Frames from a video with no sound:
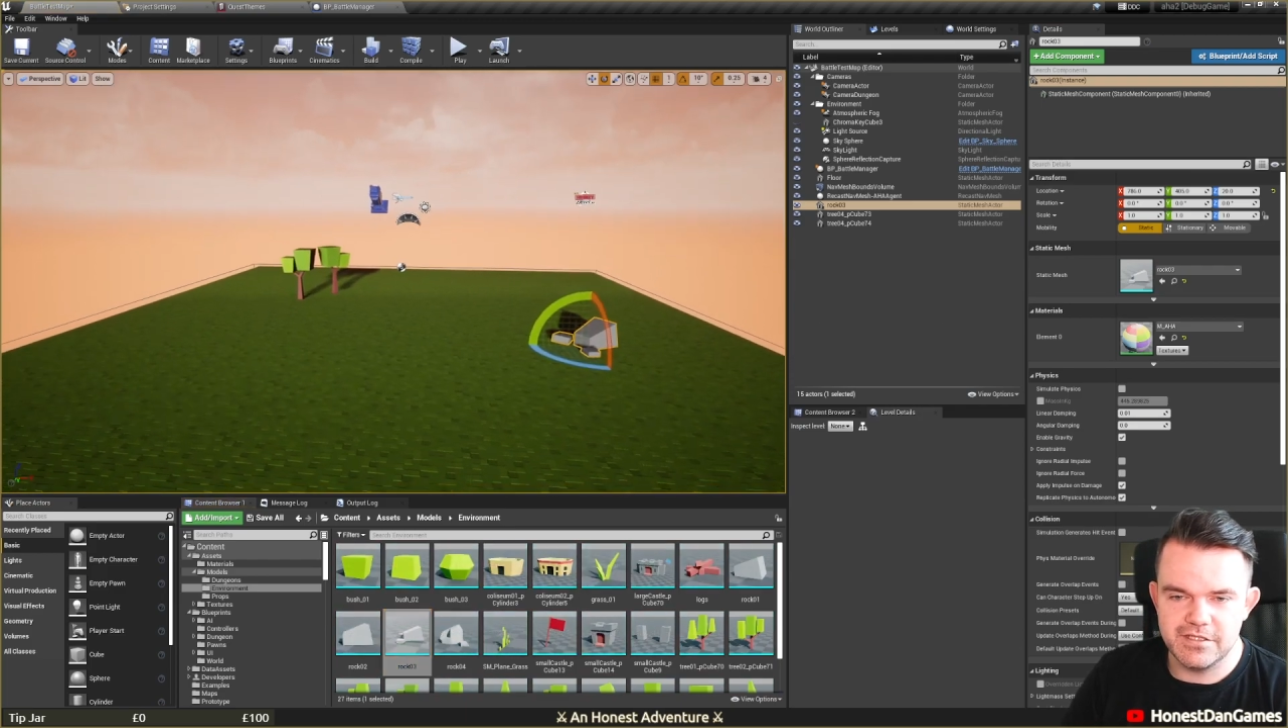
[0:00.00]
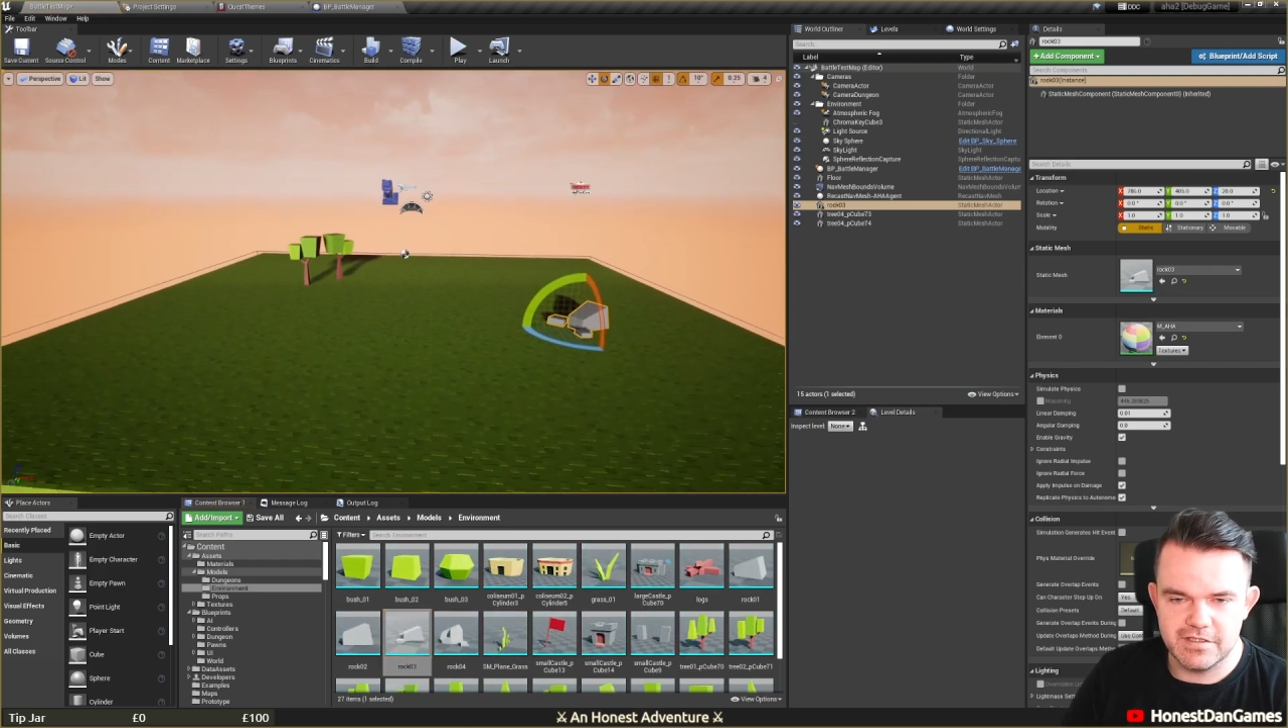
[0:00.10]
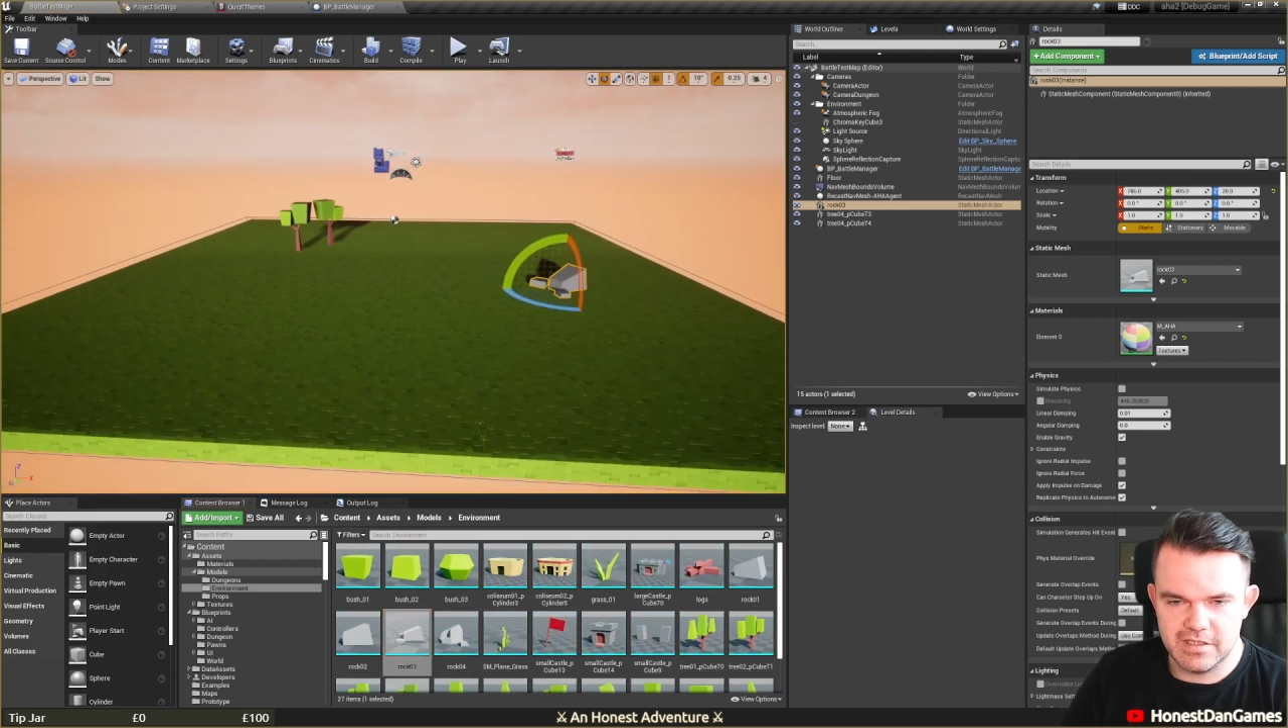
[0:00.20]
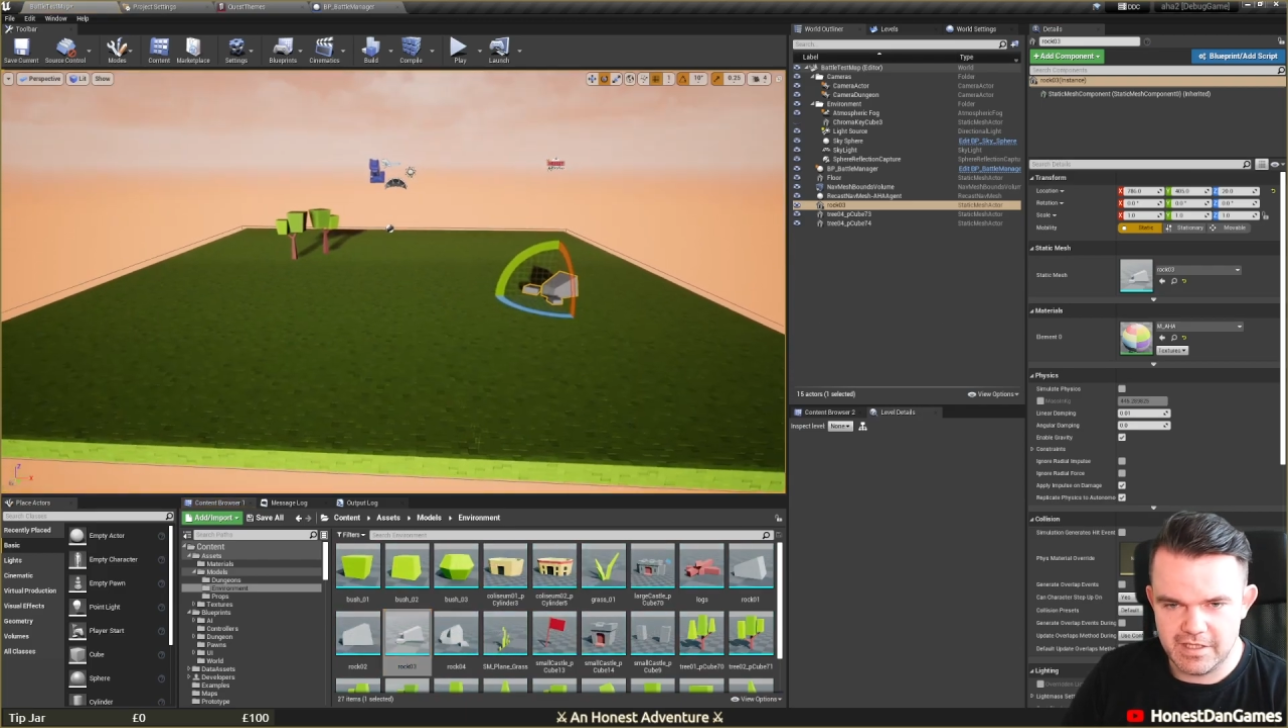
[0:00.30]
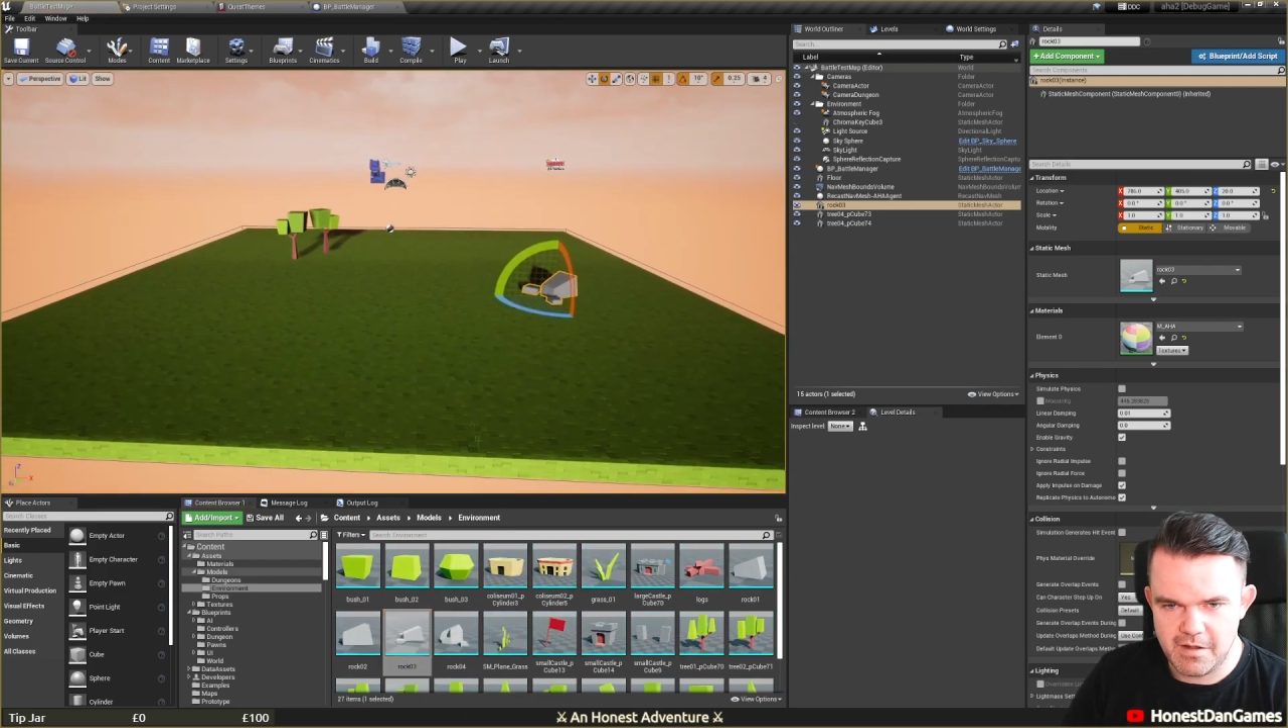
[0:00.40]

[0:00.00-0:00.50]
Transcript: just like a